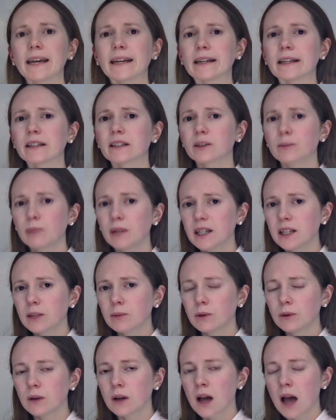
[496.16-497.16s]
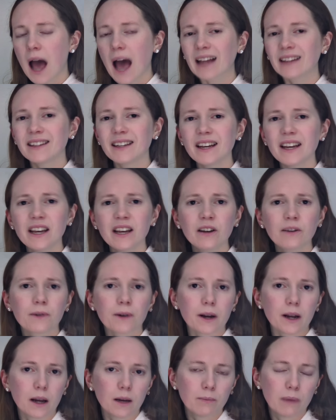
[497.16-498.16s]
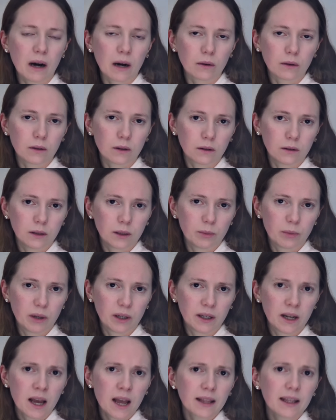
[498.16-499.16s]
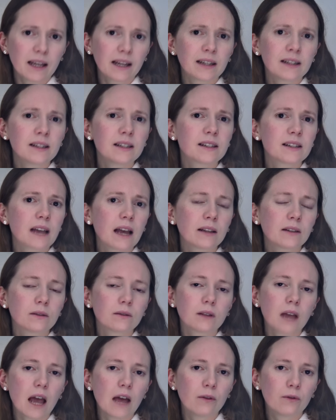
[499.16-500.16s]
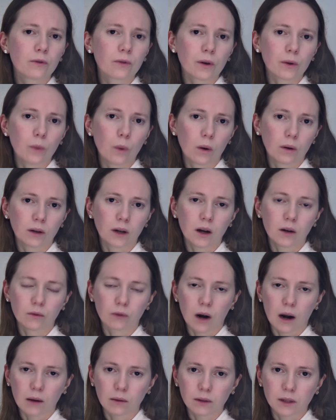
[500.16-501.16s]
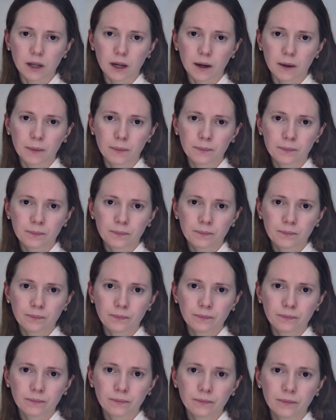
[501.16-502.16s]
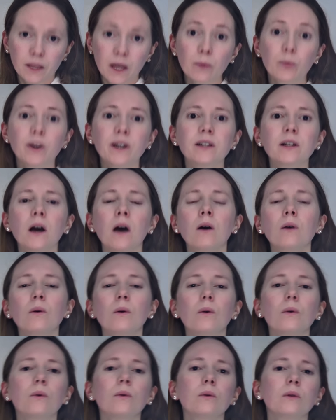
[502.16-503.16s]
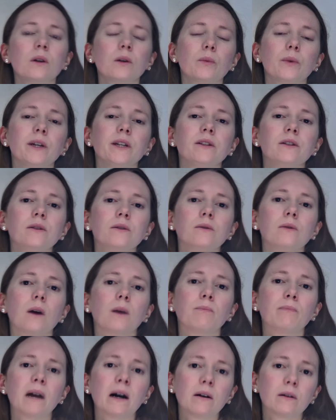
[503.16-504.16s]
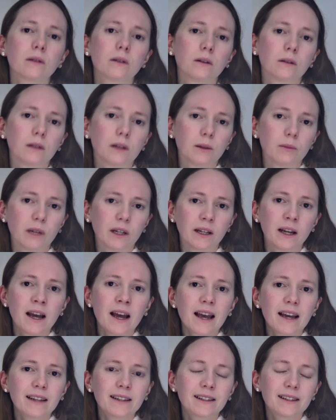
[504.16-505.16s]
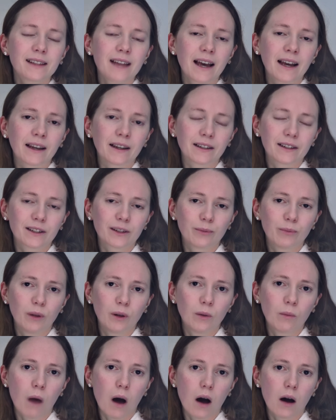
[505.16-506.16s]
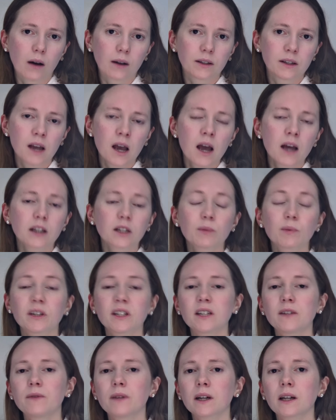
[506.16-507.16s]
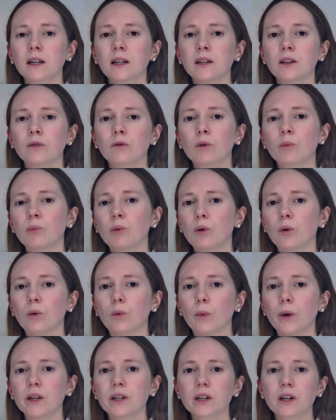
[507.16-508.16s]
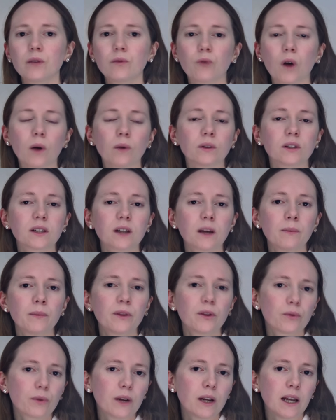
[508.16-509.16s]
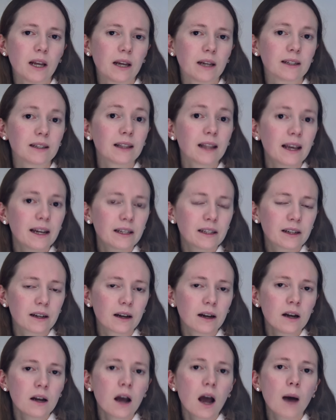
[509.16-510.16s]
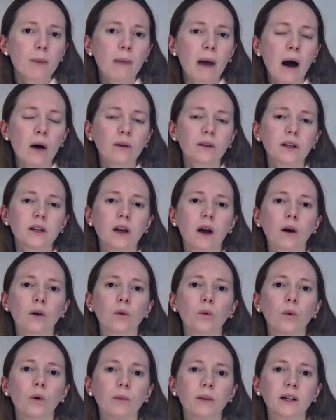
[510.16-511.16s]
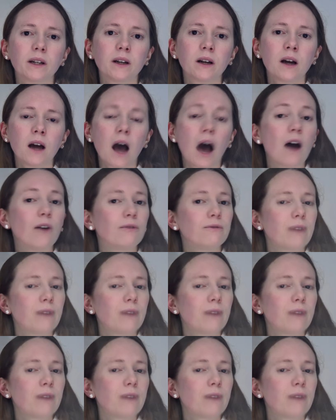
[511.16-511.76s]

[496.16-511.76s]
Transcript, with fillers: inexplicable and eerie about Gottliebin that unsettled everyone around her. That we know all that we do about Gottliebin is thanks to Blumhardt, specifically the report which he wrote some three years later about the young woman, her